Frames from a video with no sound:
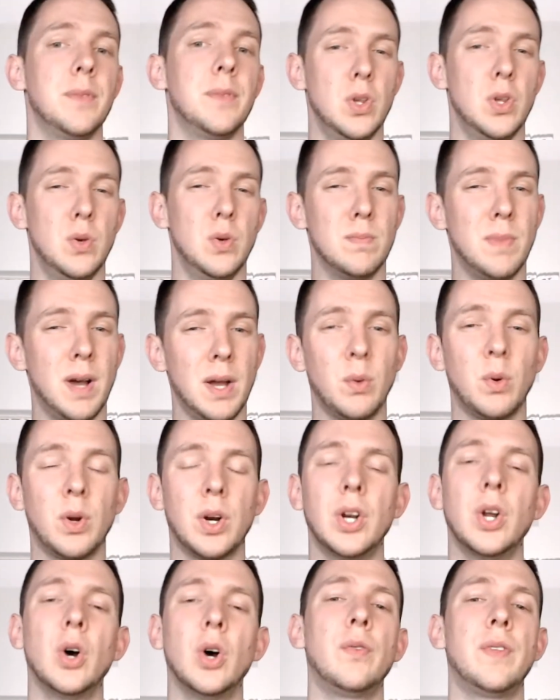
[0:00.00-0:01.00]
you might want
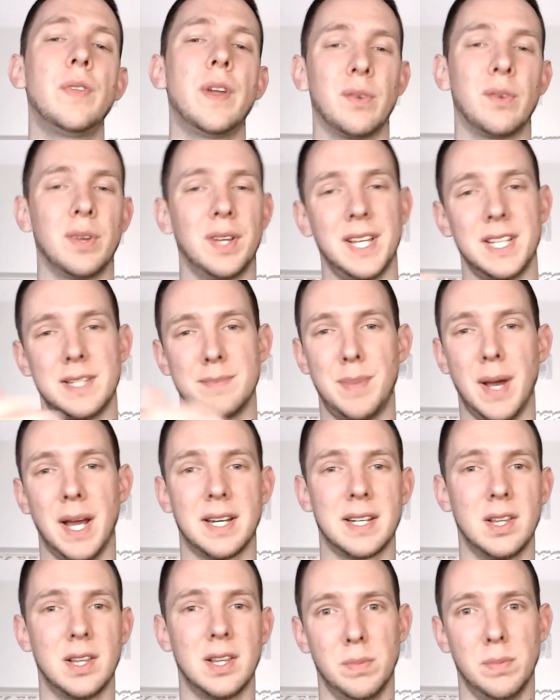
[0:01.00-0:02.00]
to know if that relates back
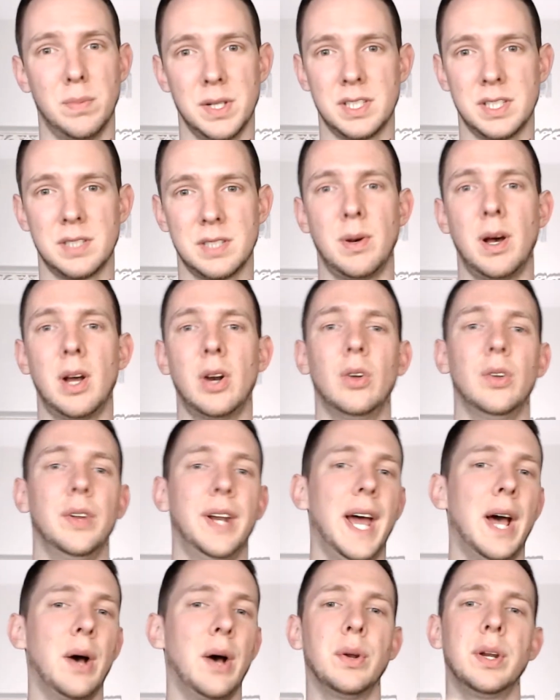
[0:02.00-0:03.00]
to their business model
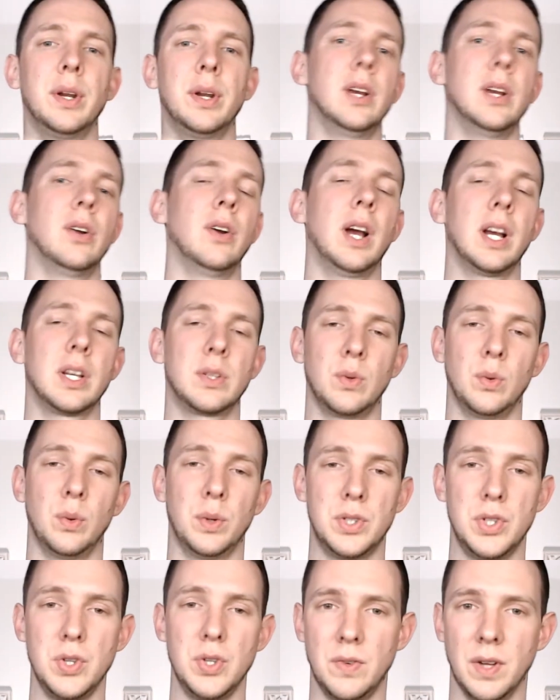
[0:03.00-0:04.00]
and how it interacts with
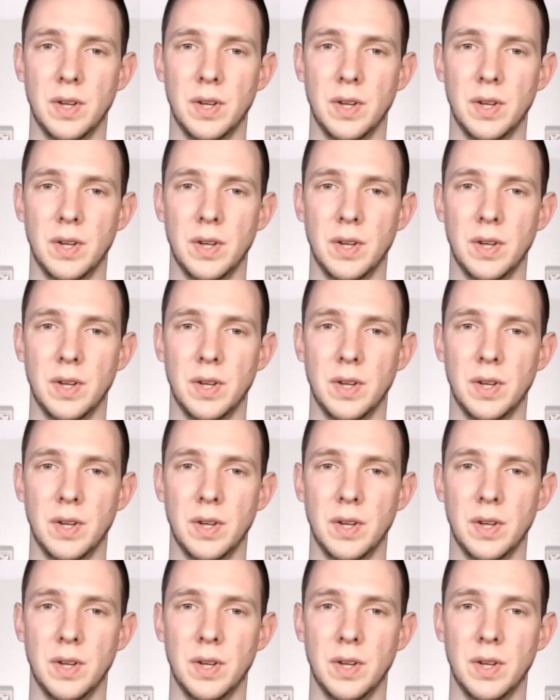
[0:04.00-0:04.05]
what you've